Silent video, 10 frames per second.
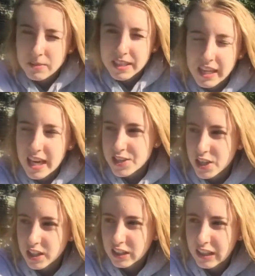him out the cage
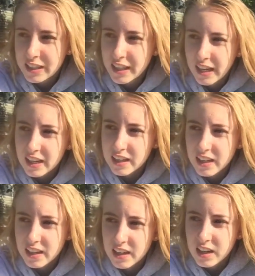and cleaned that.
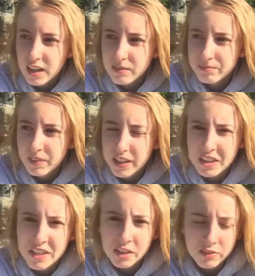I
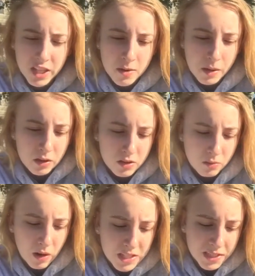did take a video because
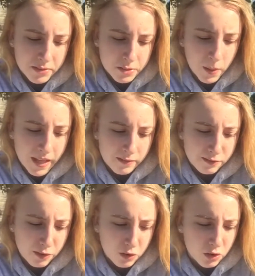whilst I was waiting
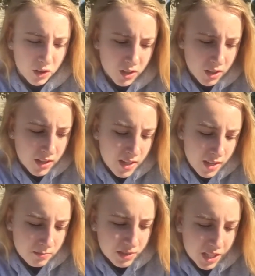for
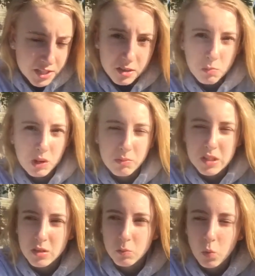my dad to bring me
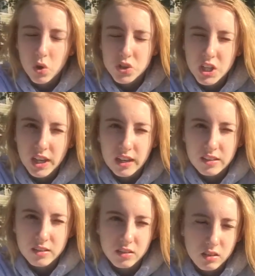some water
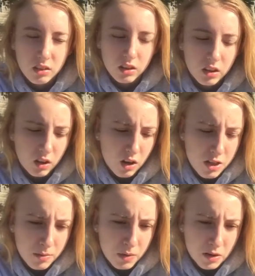and cloth,
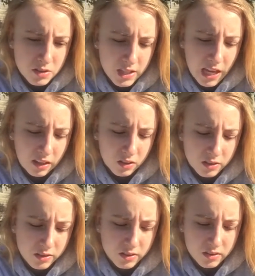because I
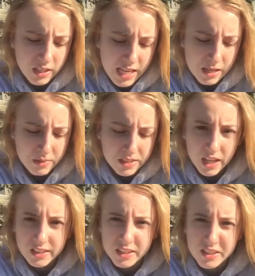couldn't take him
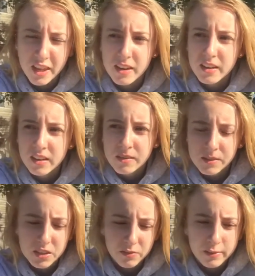inside and do that
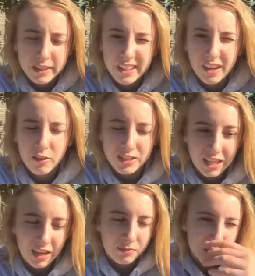because obviously
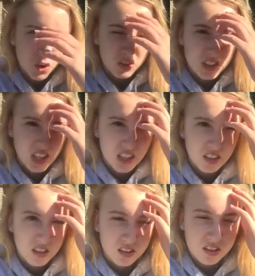I have my dogs inside
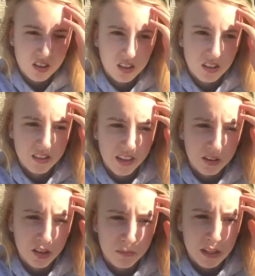and that
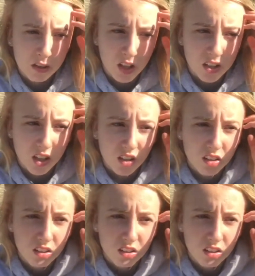wouldn't have been a good idea.